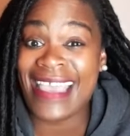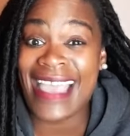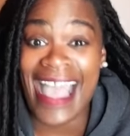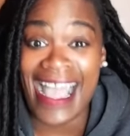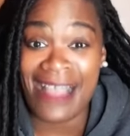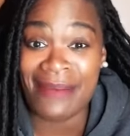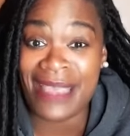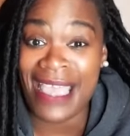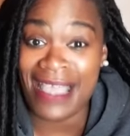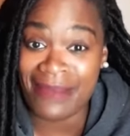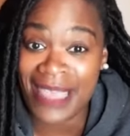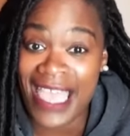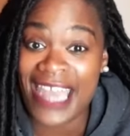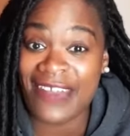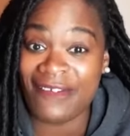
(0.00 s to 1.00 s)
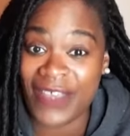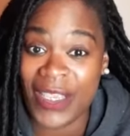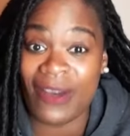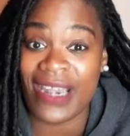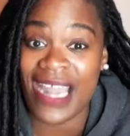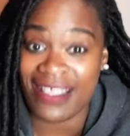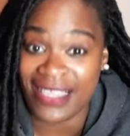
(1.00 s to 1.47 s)
I'm kind of
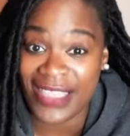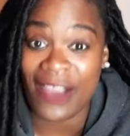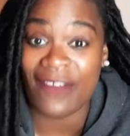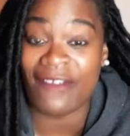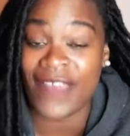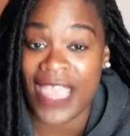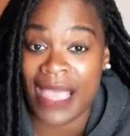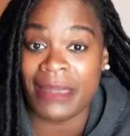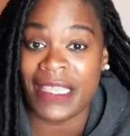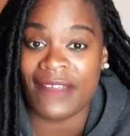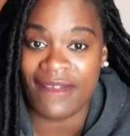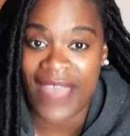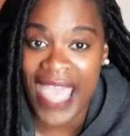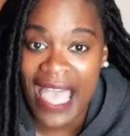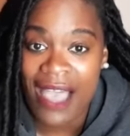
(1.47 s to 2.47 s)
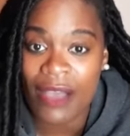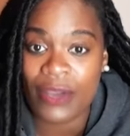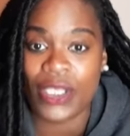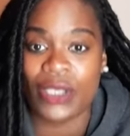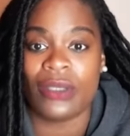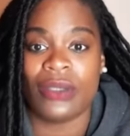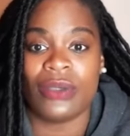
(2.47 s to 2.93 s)
figuring out their family
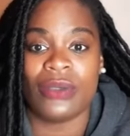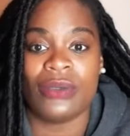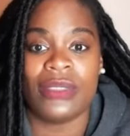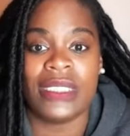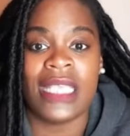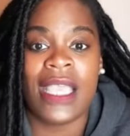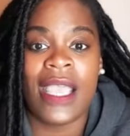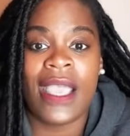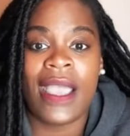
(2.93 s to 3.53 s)
values.